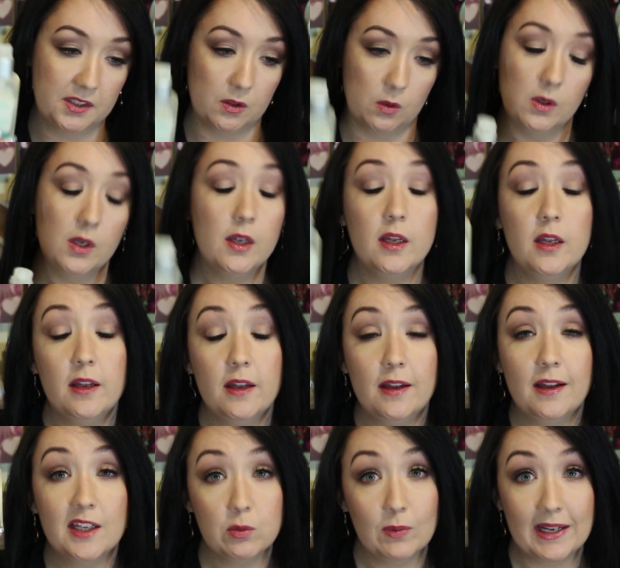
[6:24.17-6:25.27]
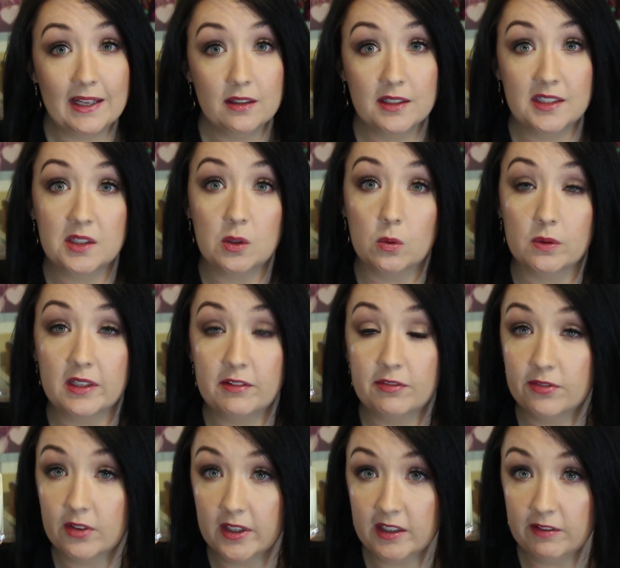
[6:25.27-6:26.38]
So as well, it's only
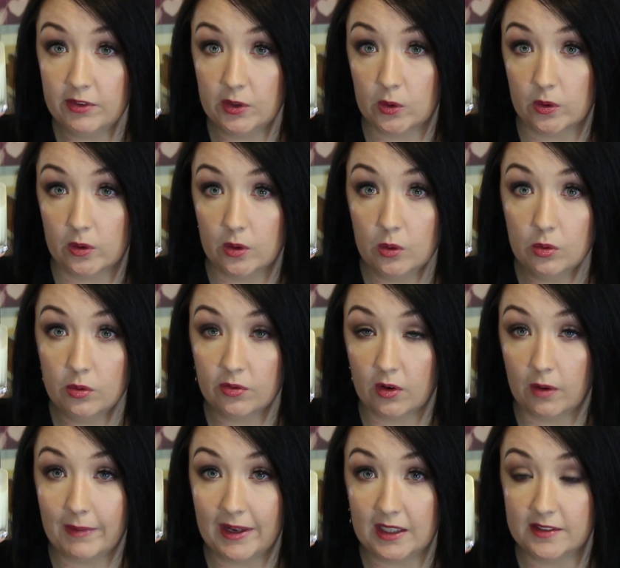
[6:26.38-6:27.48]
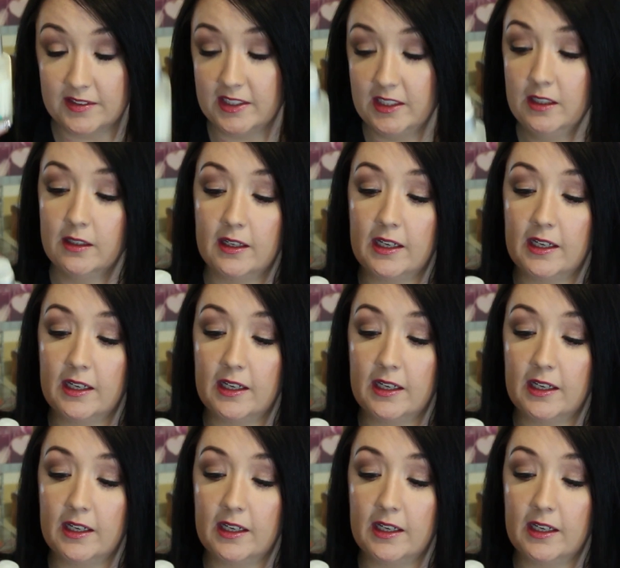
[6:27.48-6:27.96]
€5 from Aldi,